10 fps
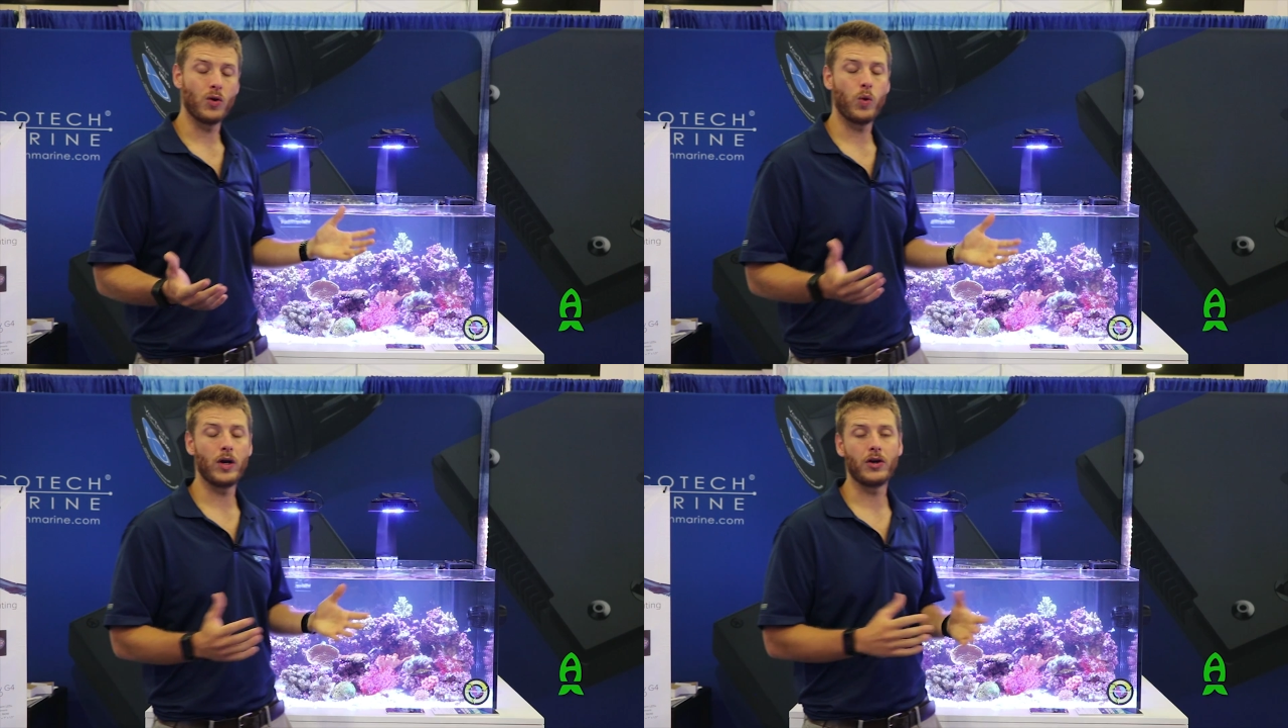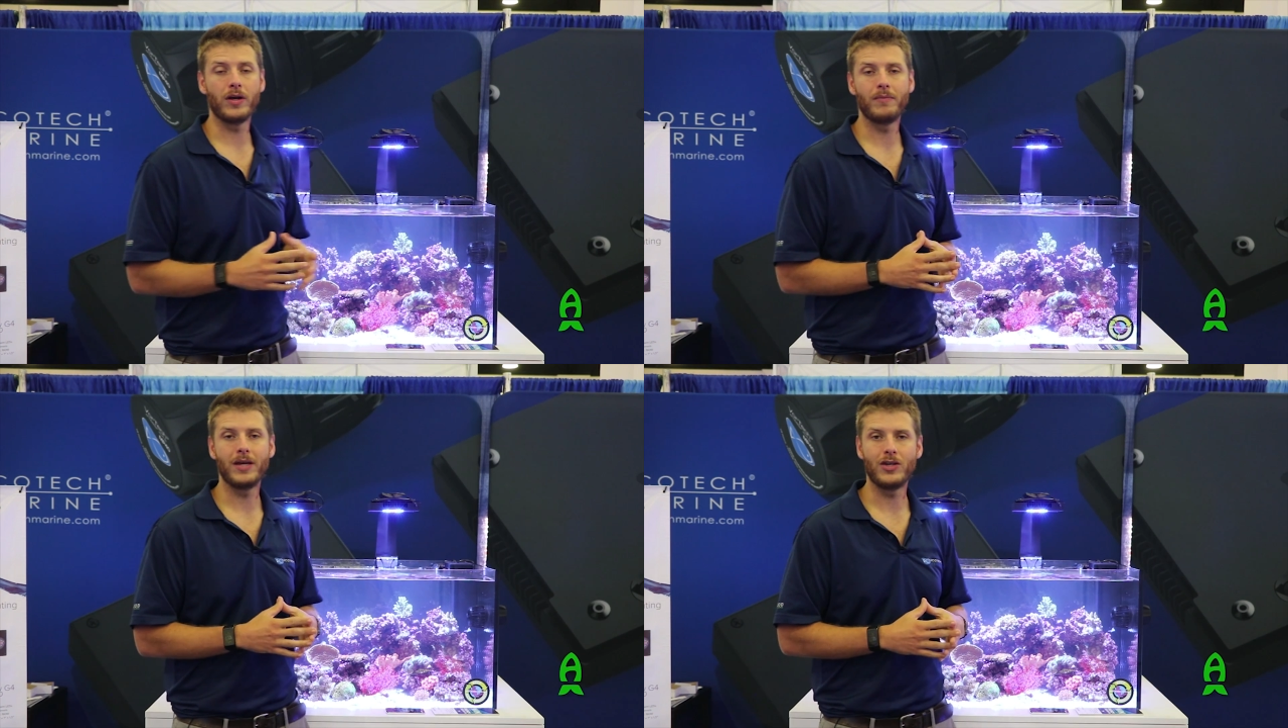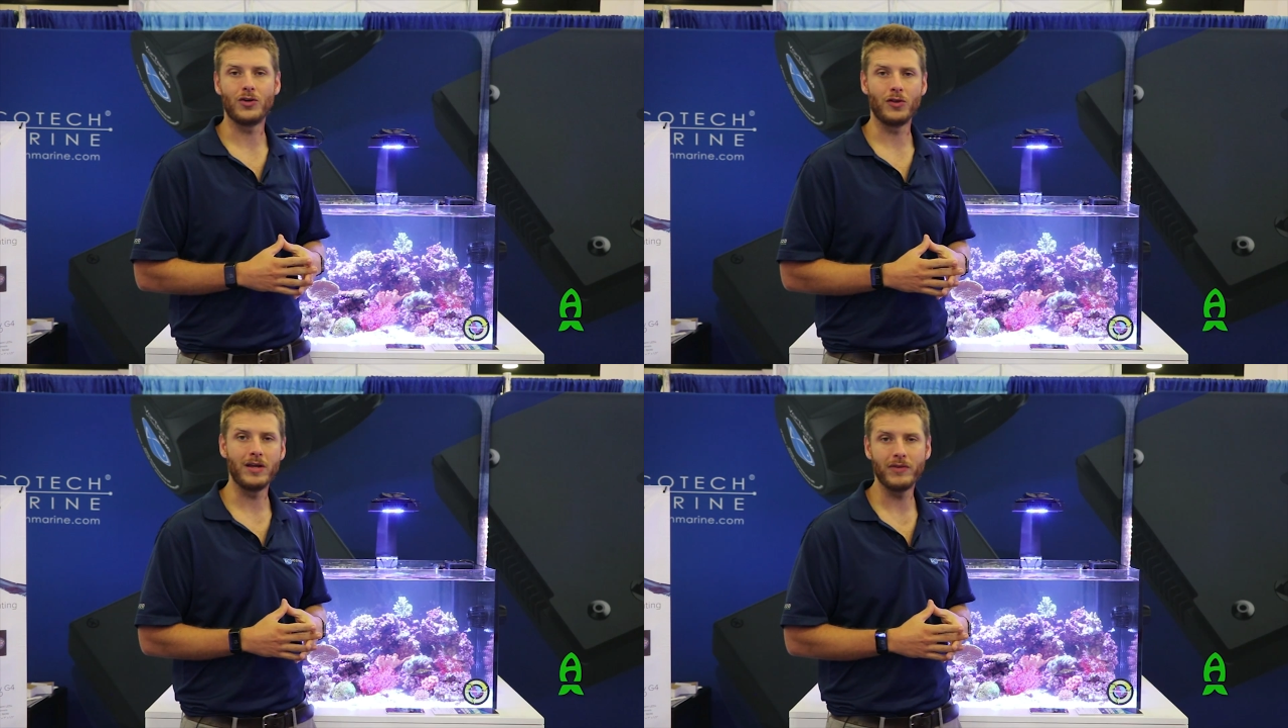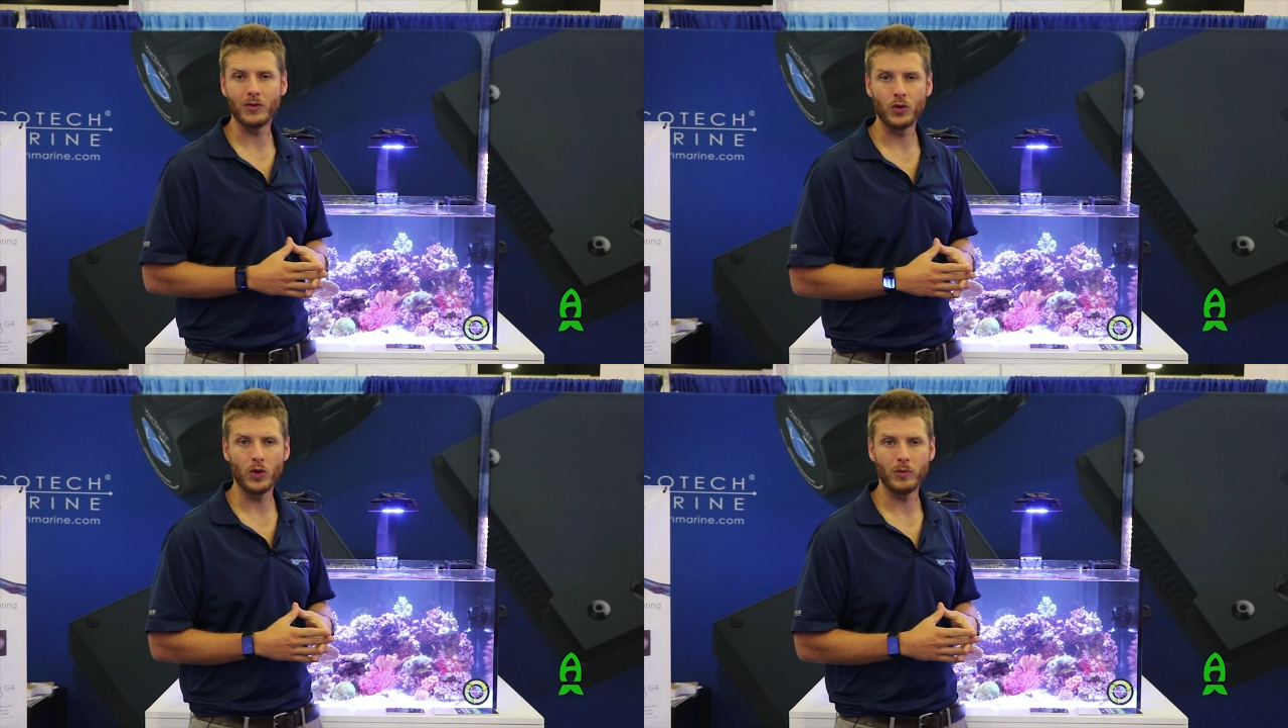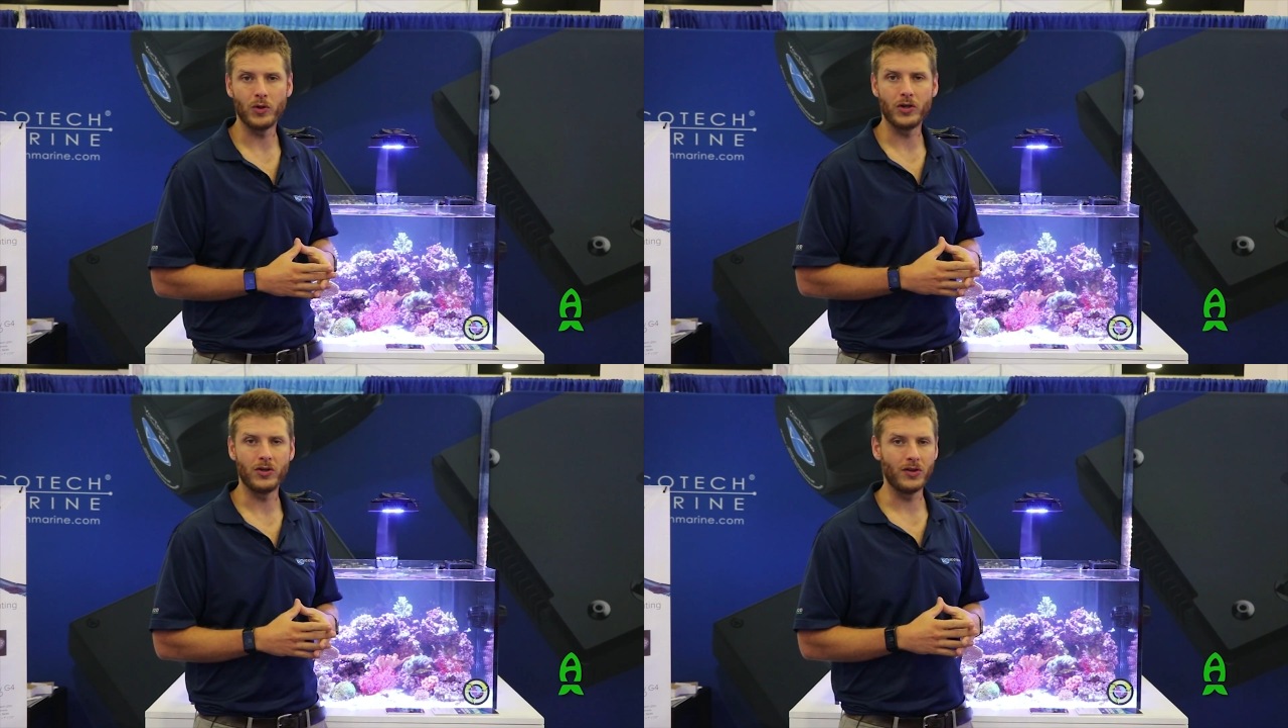aquarium in your living room
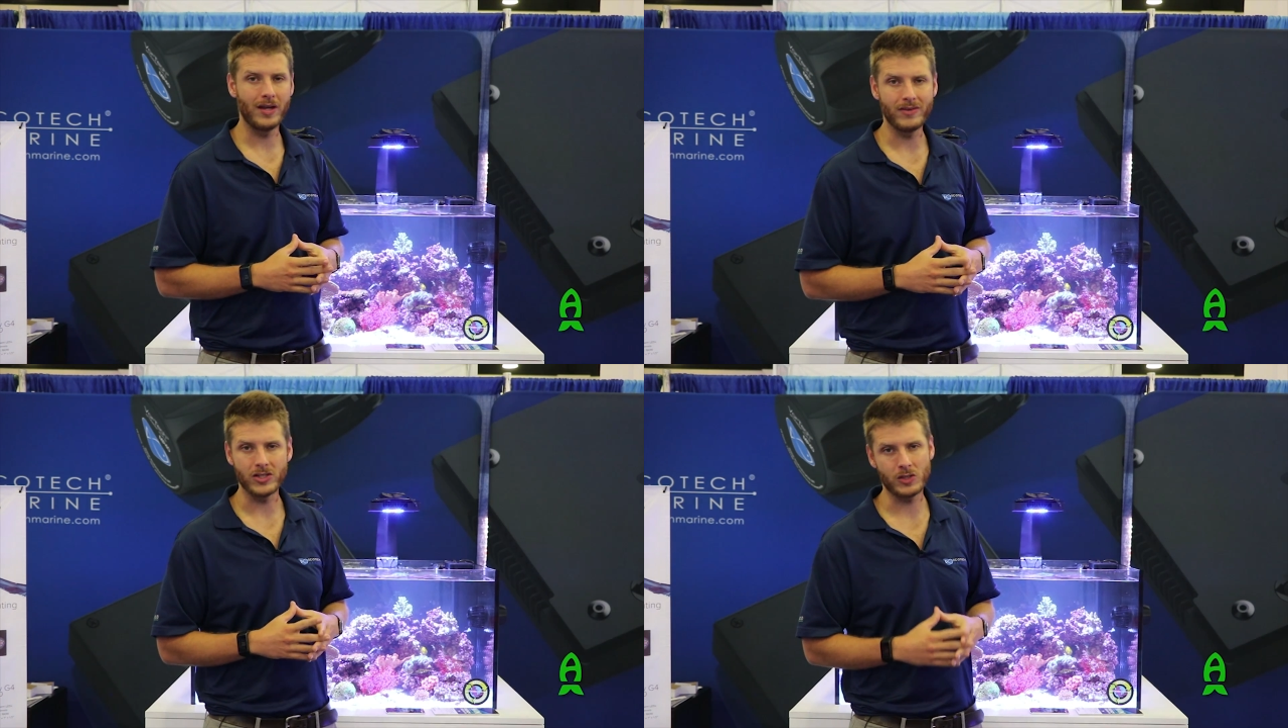or in your living